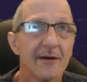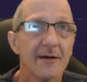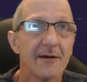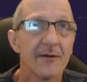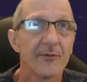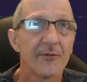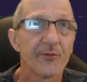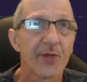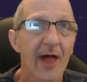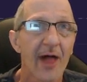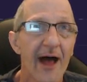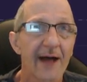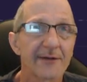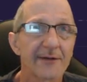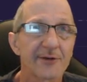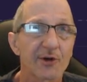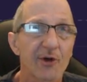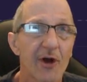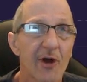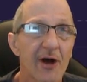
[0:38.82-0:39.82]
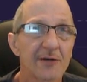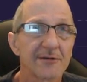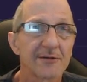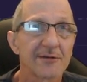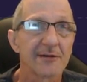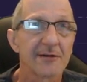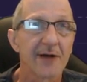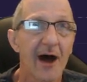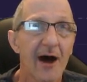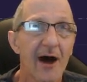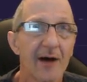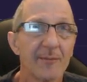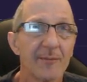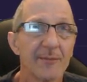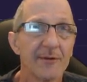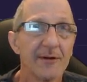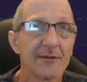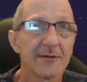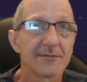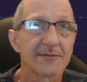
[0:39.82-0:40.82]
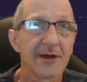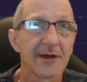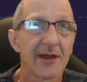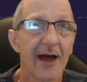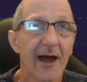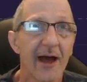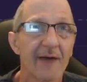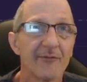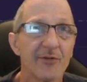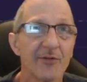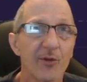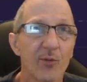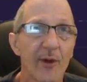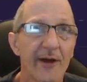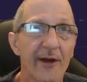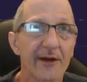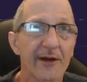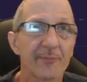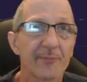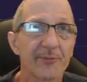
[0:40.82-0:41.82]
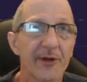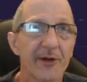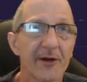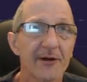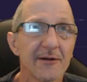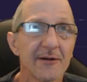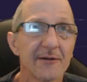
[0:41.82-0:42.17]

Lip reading: flat across the top instead of having the wick up there.